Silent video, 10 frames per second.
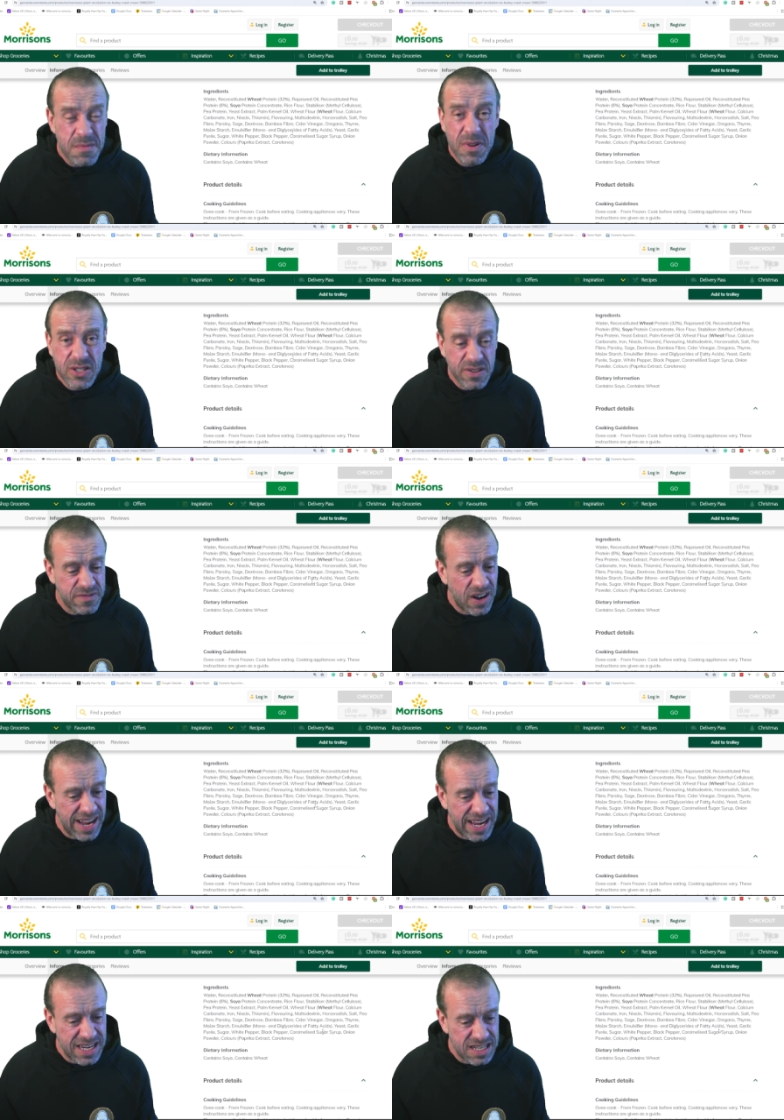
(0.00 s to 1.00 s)

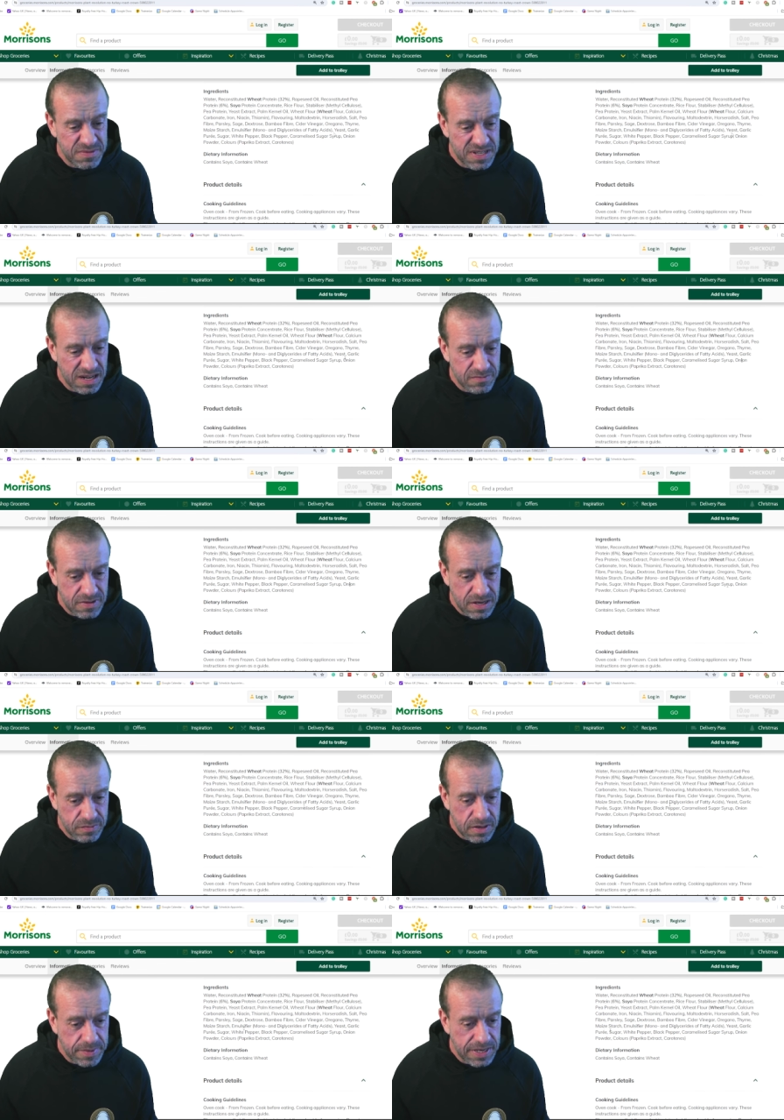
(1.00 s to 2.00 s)
Emulsifiers, we don't
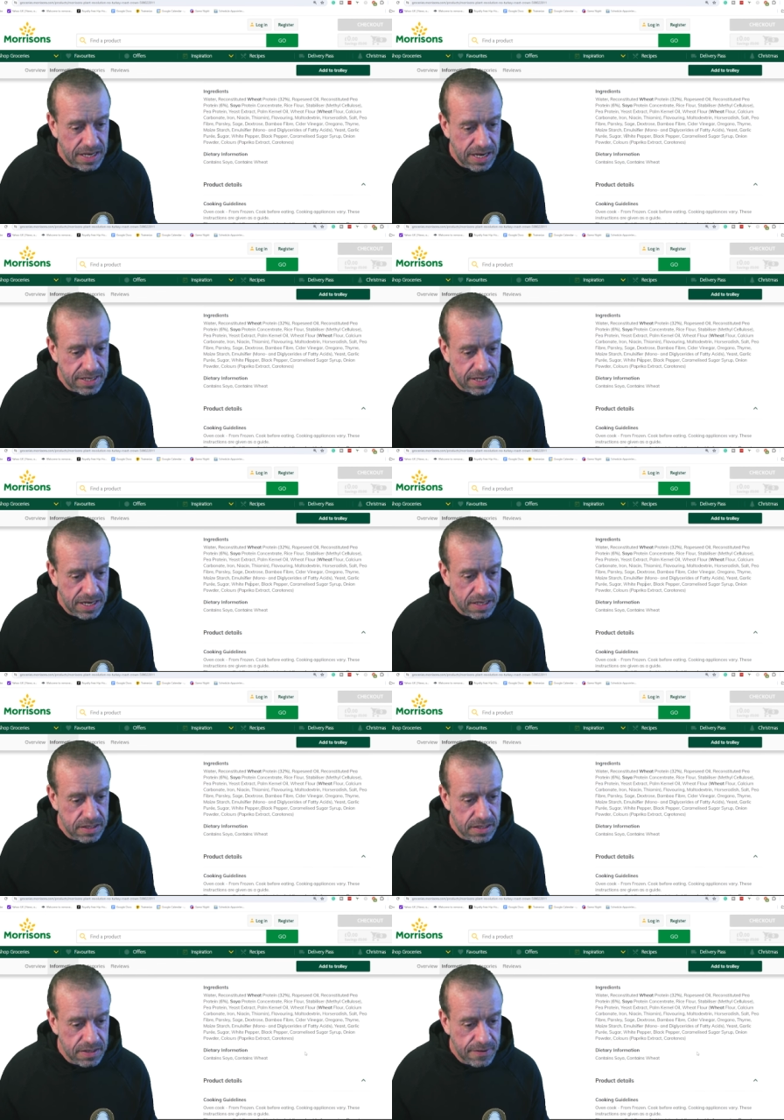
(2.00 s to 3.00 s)
really want to be adding
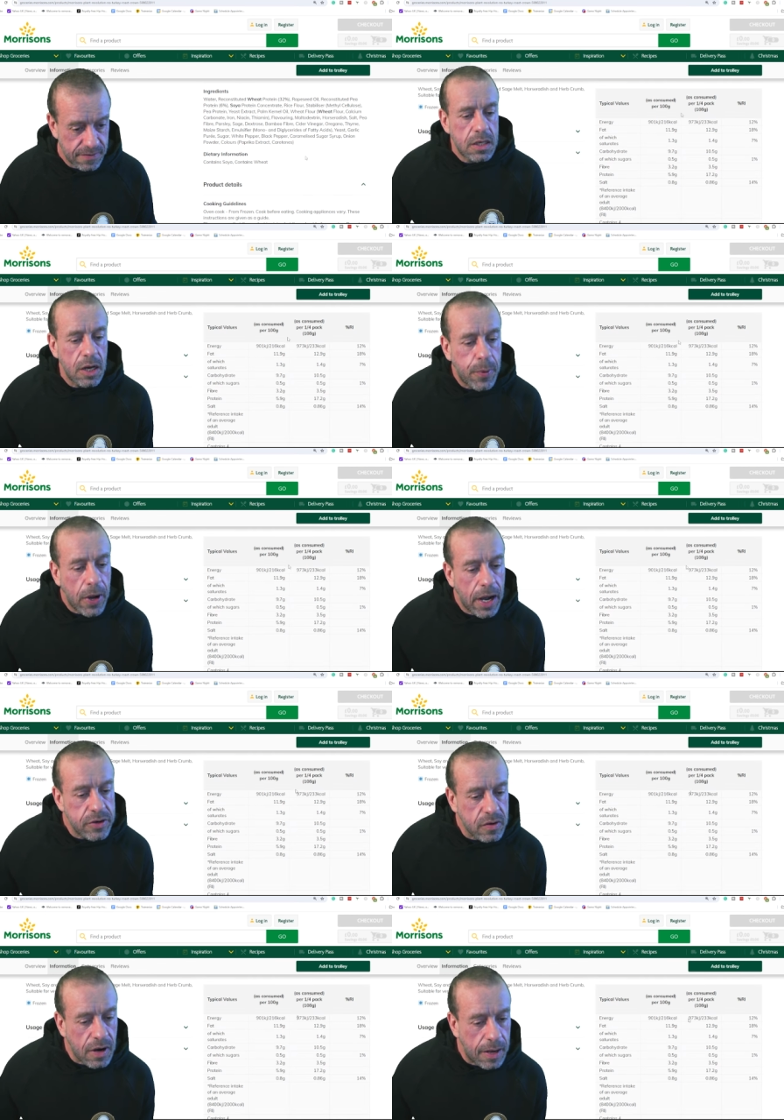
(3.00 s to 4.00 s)
in. So per
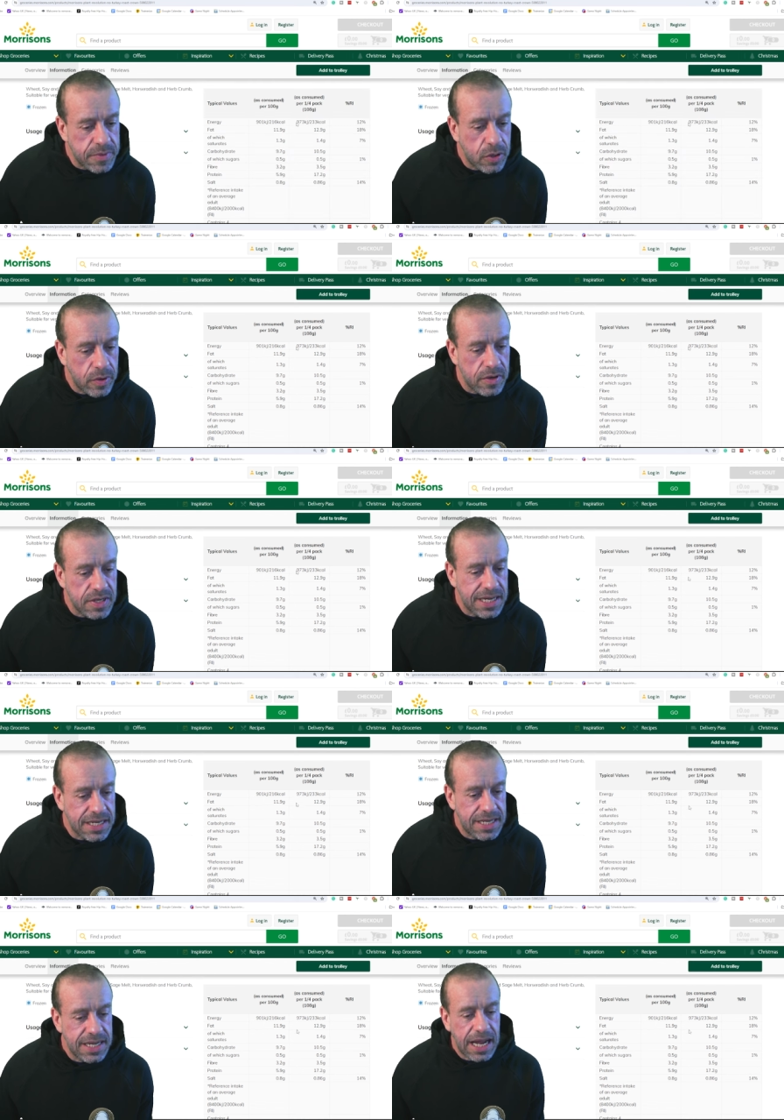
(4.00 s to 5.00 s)
100 grams,
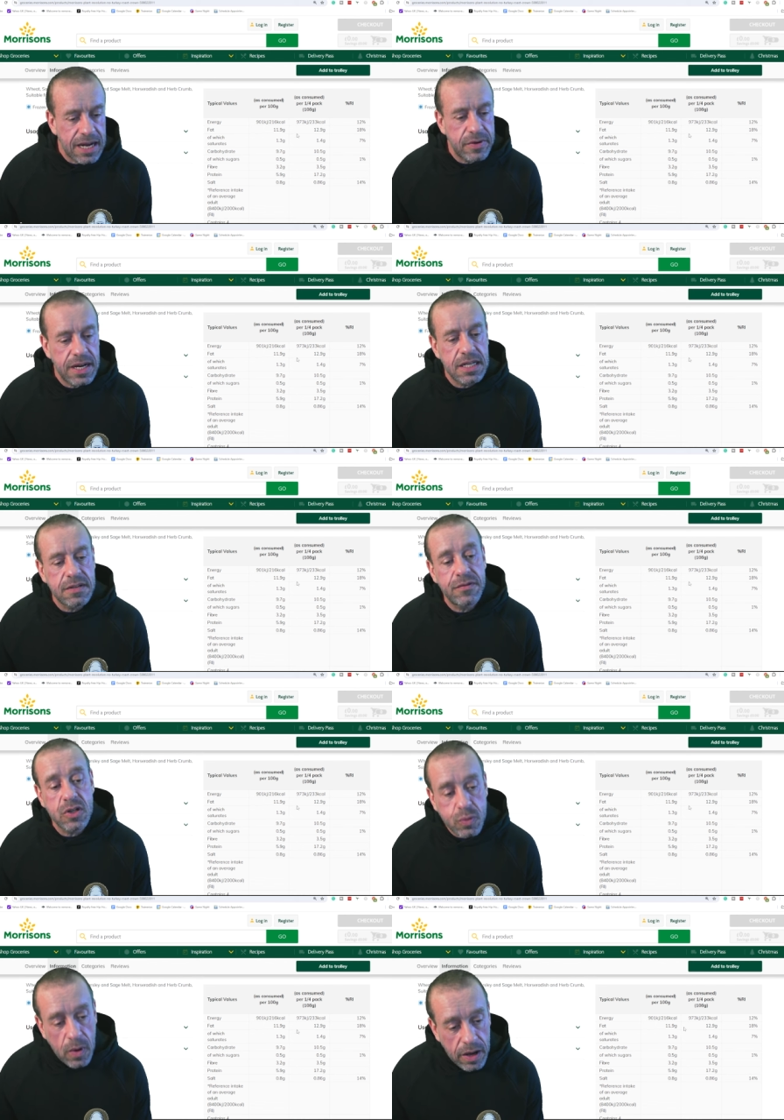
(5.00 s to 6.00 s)
216 calories
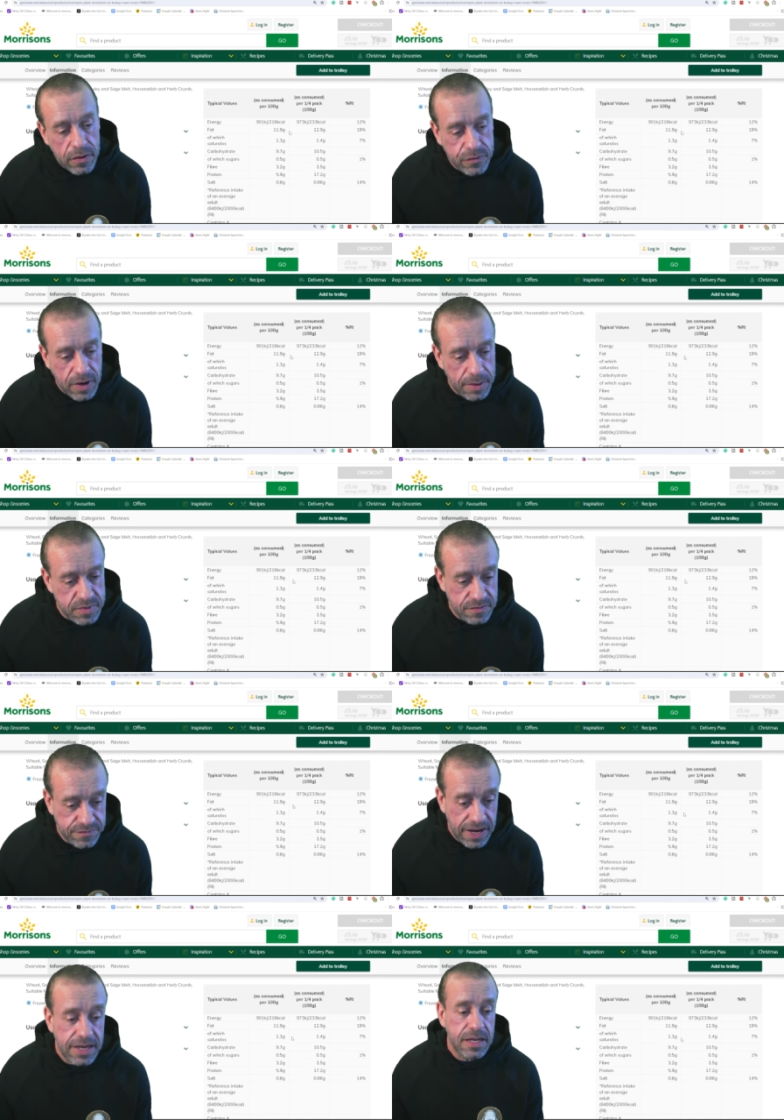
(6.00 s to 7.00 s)
for 12 grams
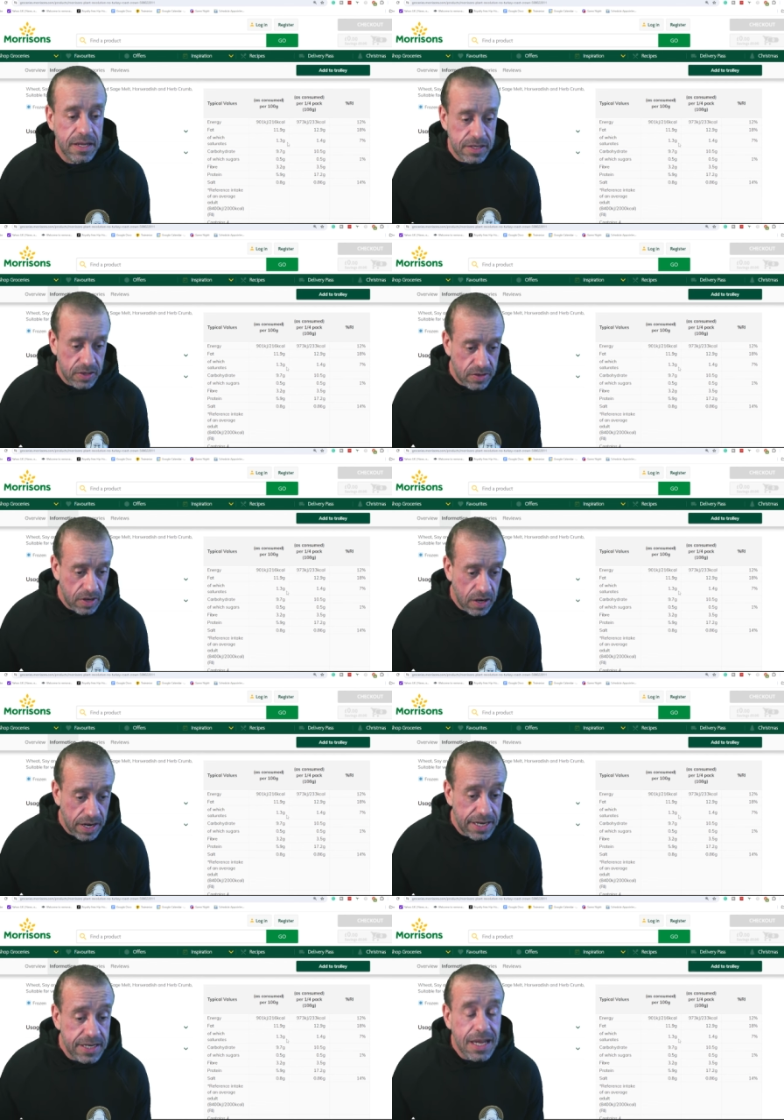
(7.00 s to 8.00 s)
of fat. So that's on the
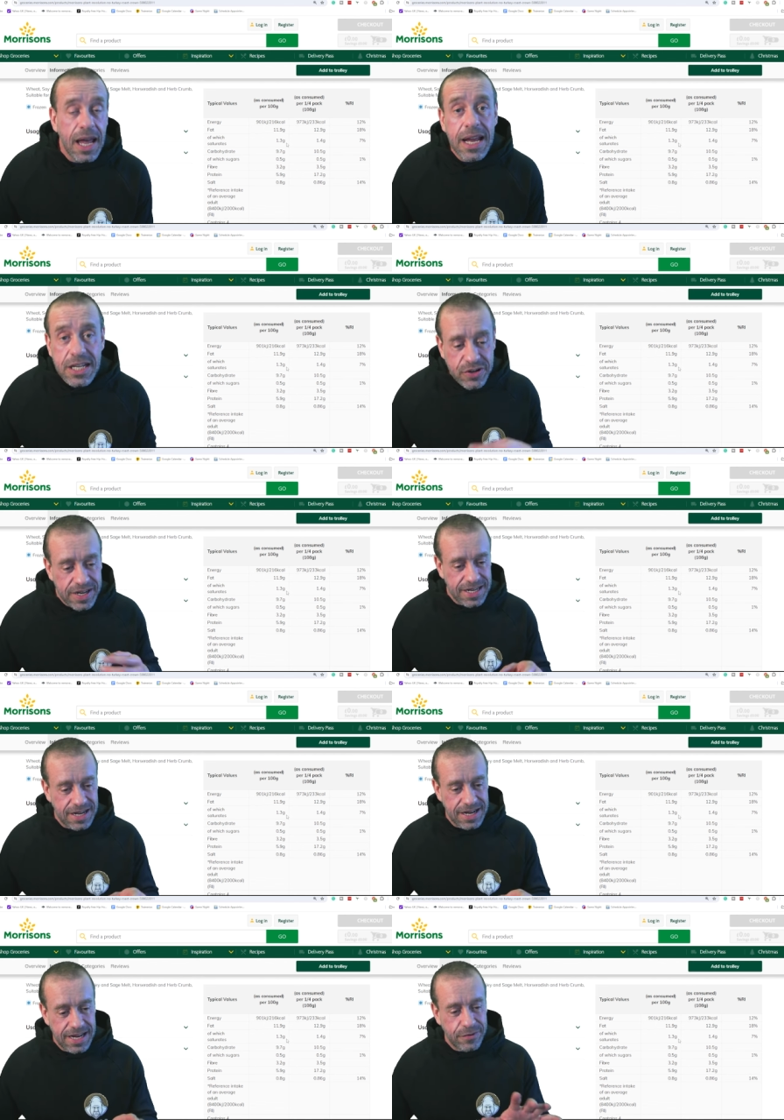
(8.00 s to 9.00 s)
high end.
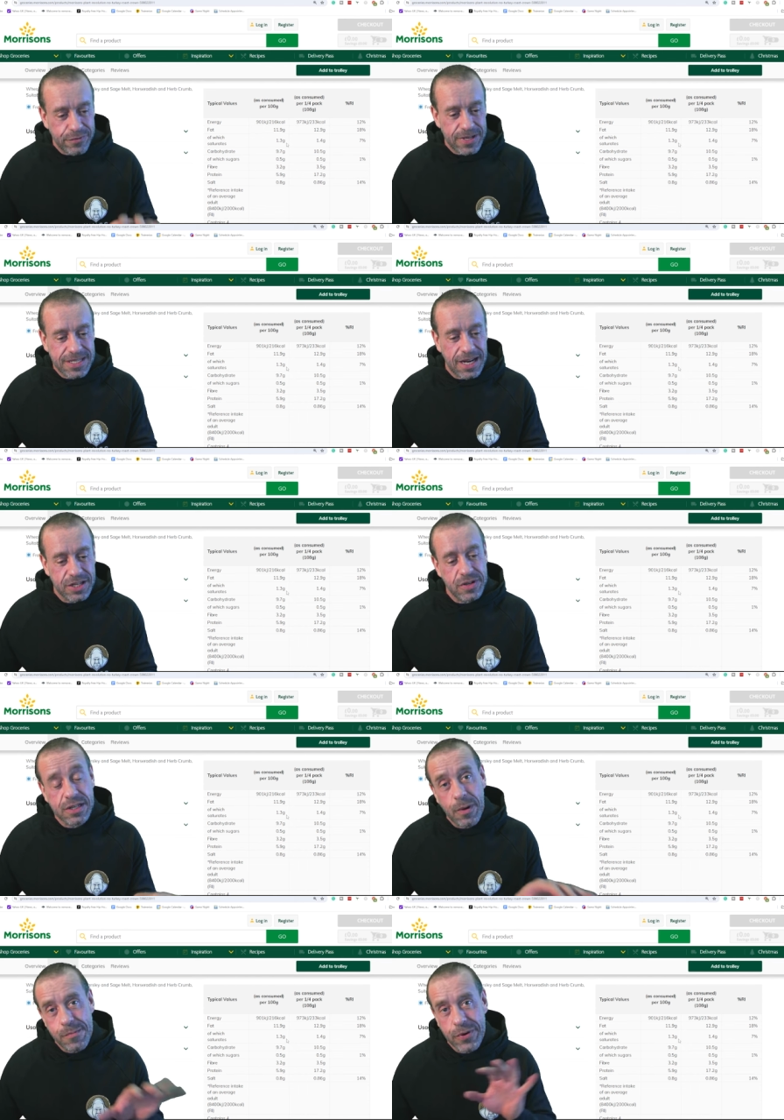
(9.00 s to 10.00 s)
Interestingly, of which
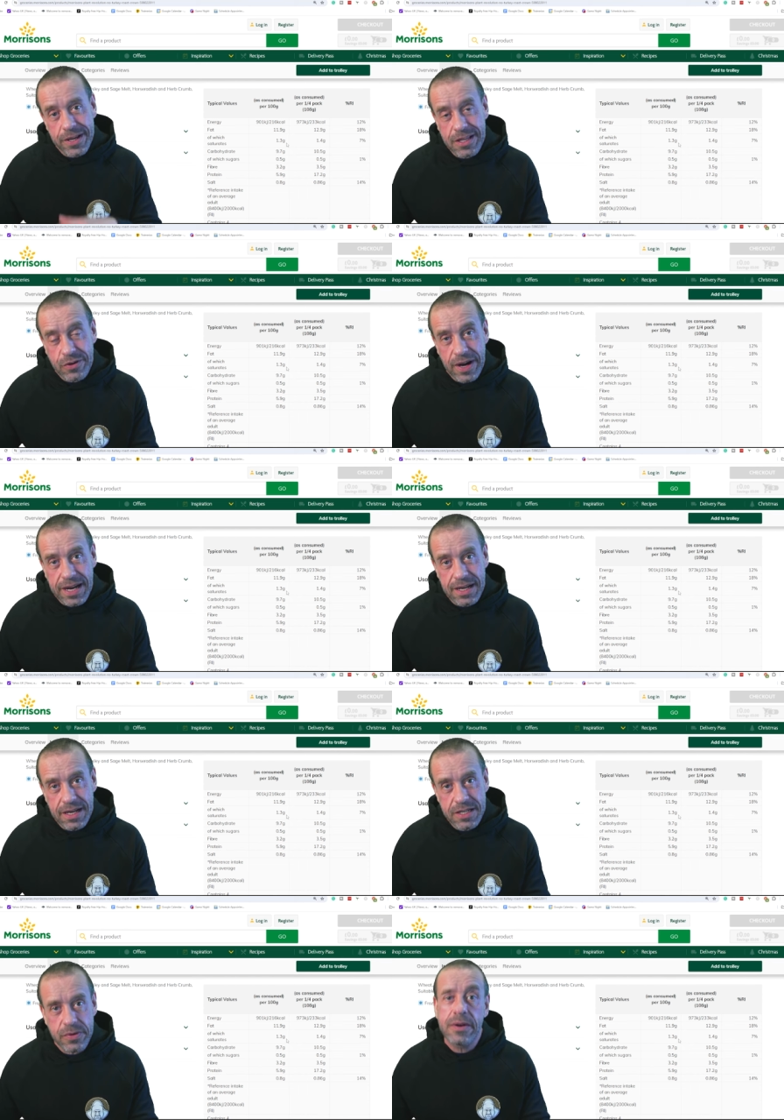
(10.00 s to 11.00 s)
saturates
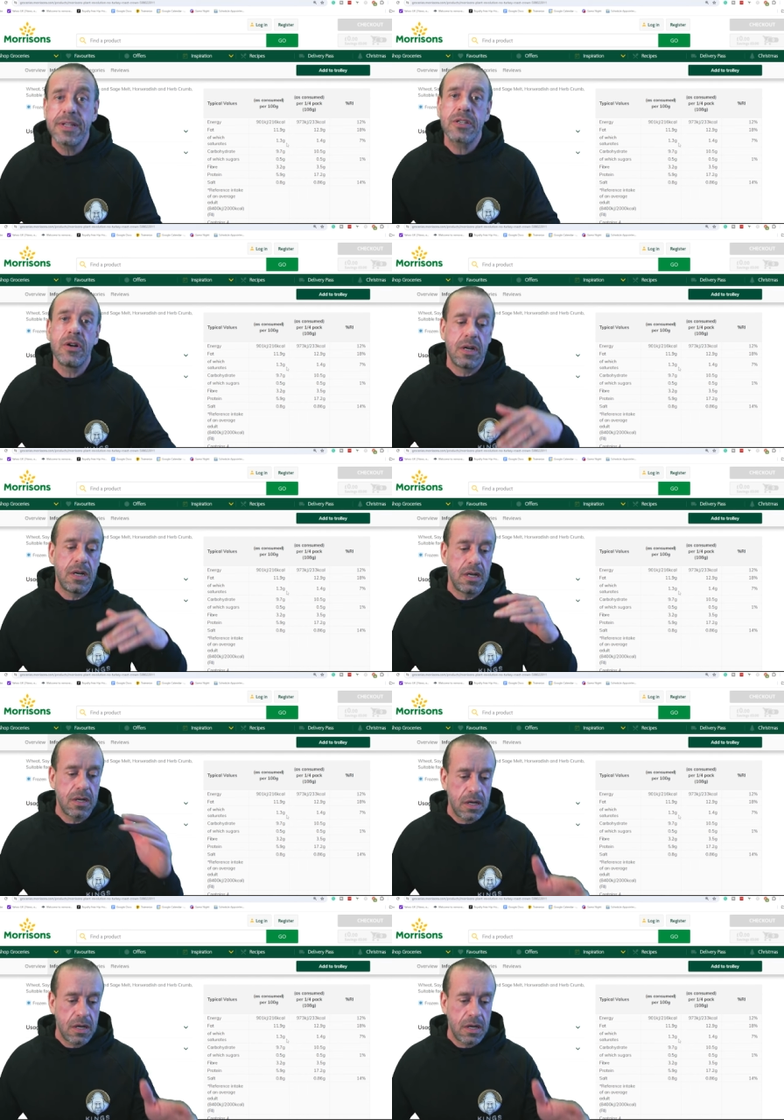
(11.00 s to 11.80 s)
1.3. So although it's got